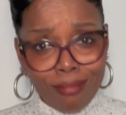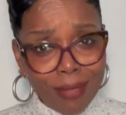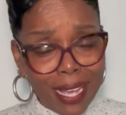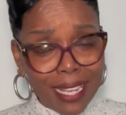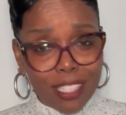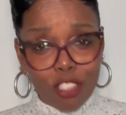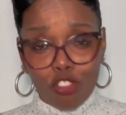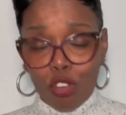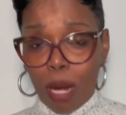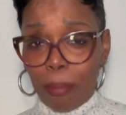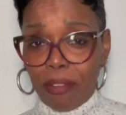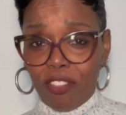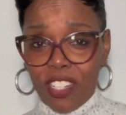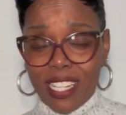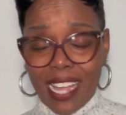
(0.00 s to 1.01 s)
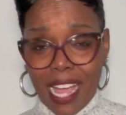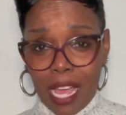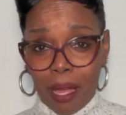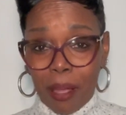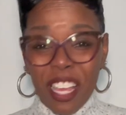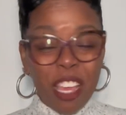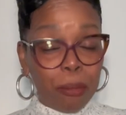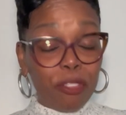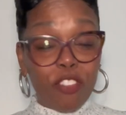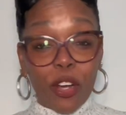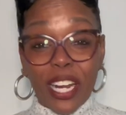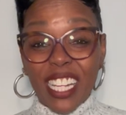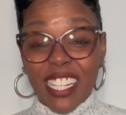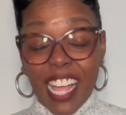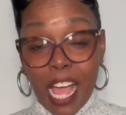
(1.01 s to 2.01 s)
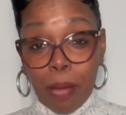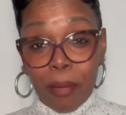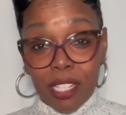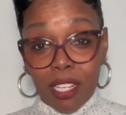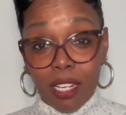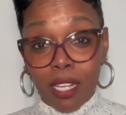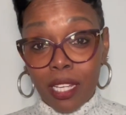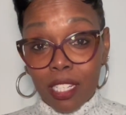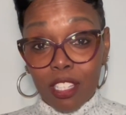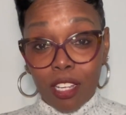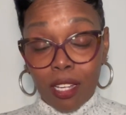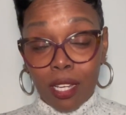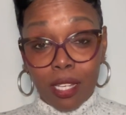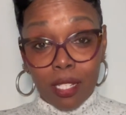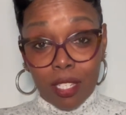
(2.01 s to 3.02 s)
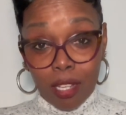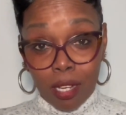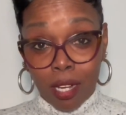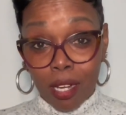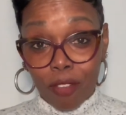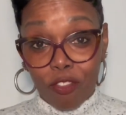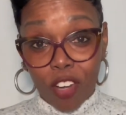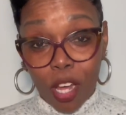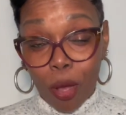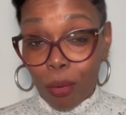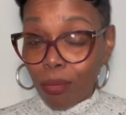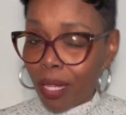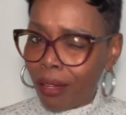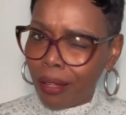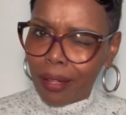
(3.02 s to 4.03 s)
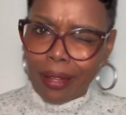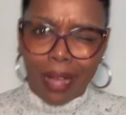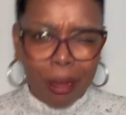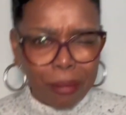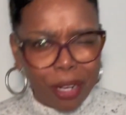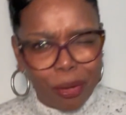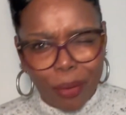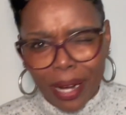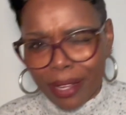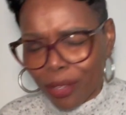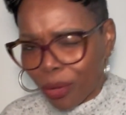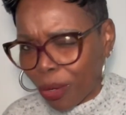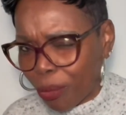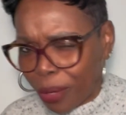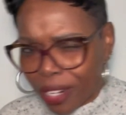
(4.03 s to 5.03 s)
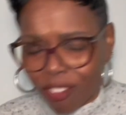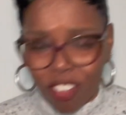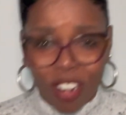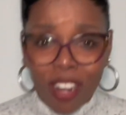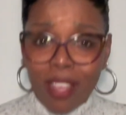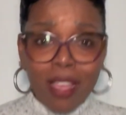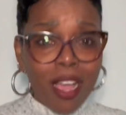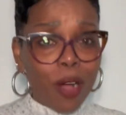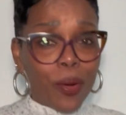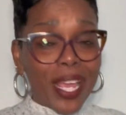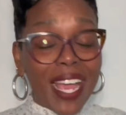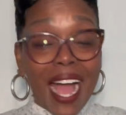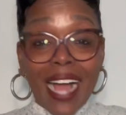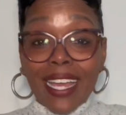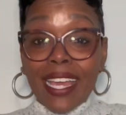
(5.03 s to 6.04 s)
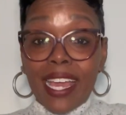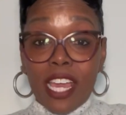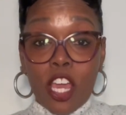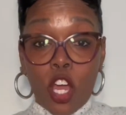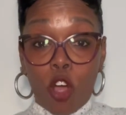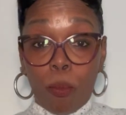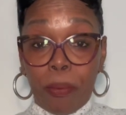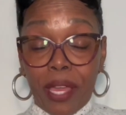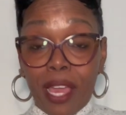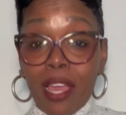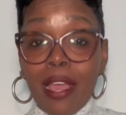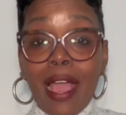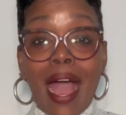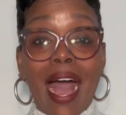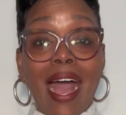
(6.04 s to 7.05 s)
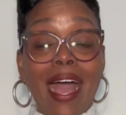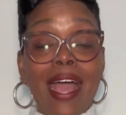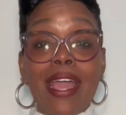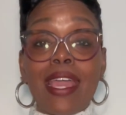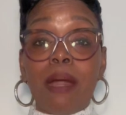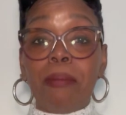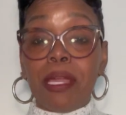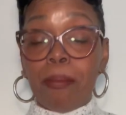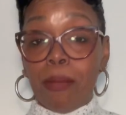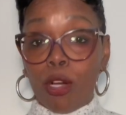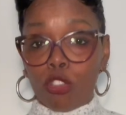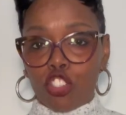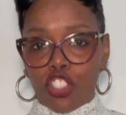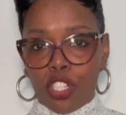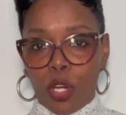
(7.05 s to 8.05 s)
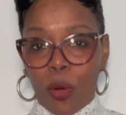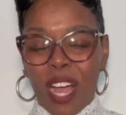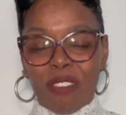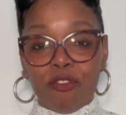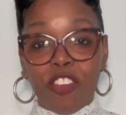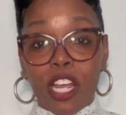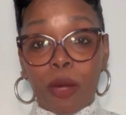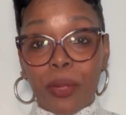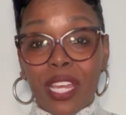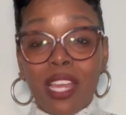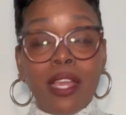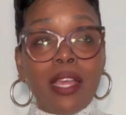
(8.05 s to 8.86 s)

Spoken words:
at the drop of a dime. Before that dime hit the floor, I'm gonna cry you a river. Okay, I can't help it. I am emotional. I'm very